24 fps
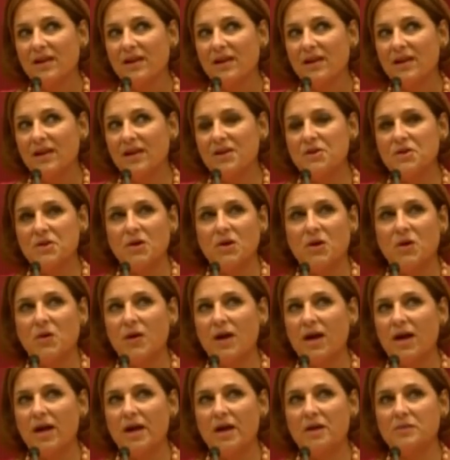you know,
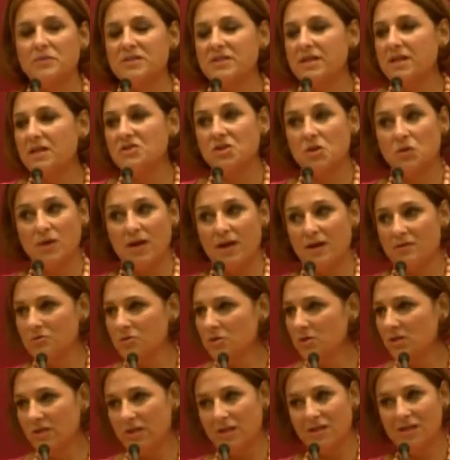I, I would say don't ever
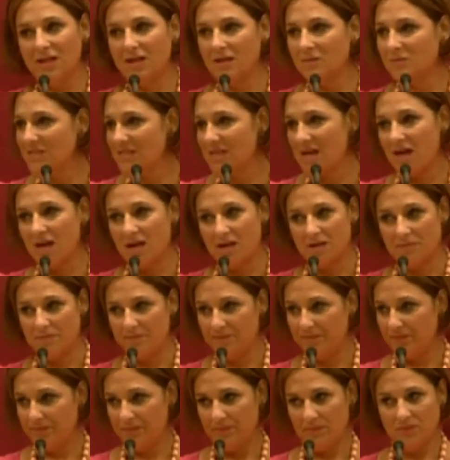look at Amazon,
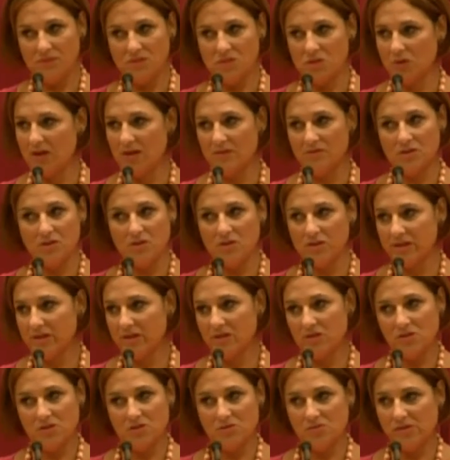don't ever look
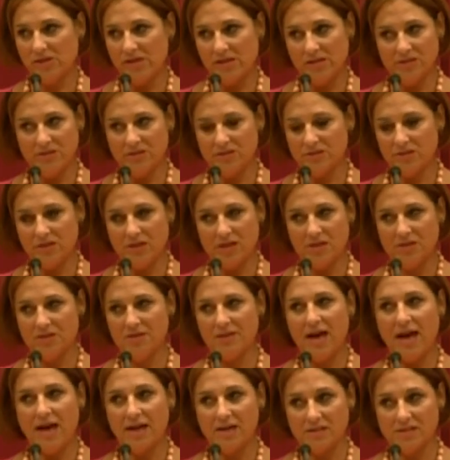at Goodreads. Like
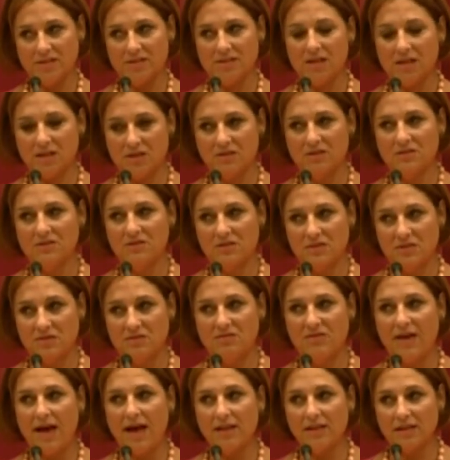that is like the the
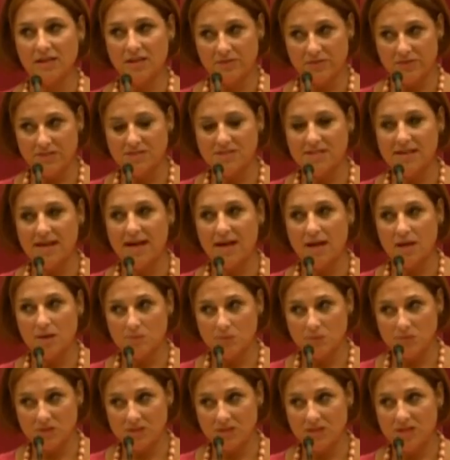valley of the
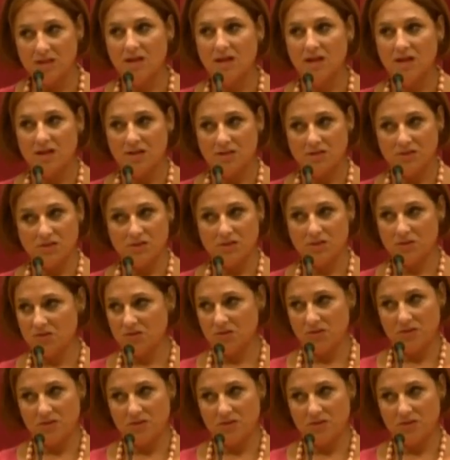damned, so don't do